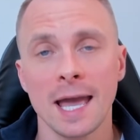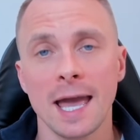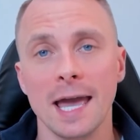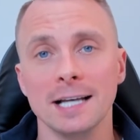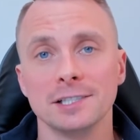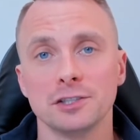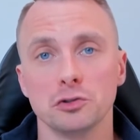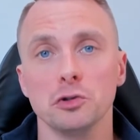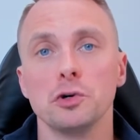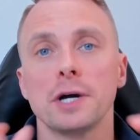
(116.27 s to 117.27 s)
is
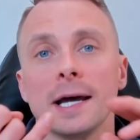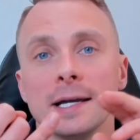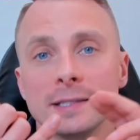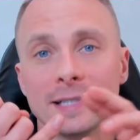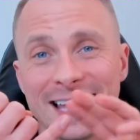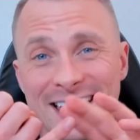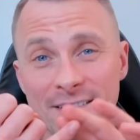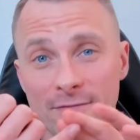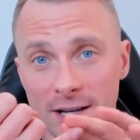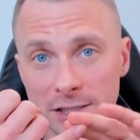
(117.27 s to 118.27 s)
to look at
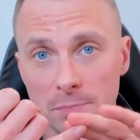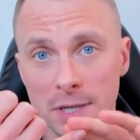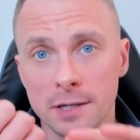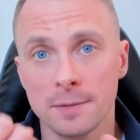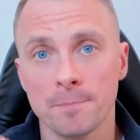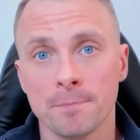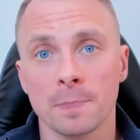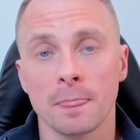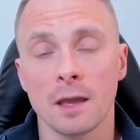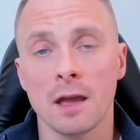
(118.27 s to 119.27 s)
investment
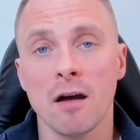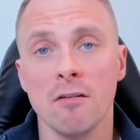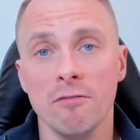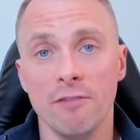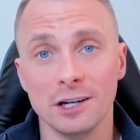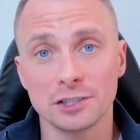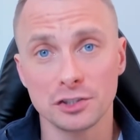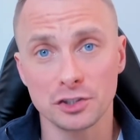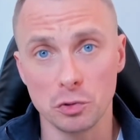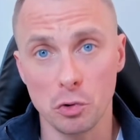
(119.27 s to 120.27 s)

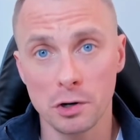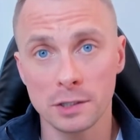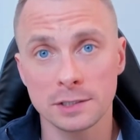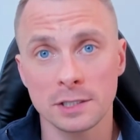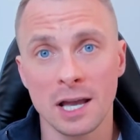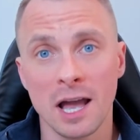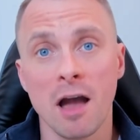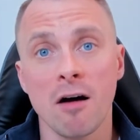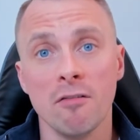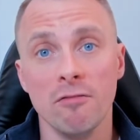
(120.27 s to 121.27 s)
versus rewards
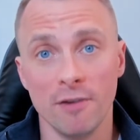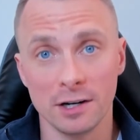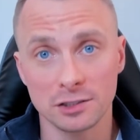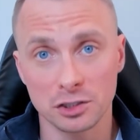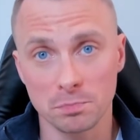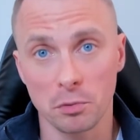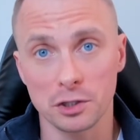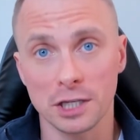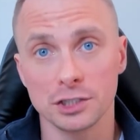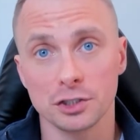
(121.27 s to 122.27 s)
versus potential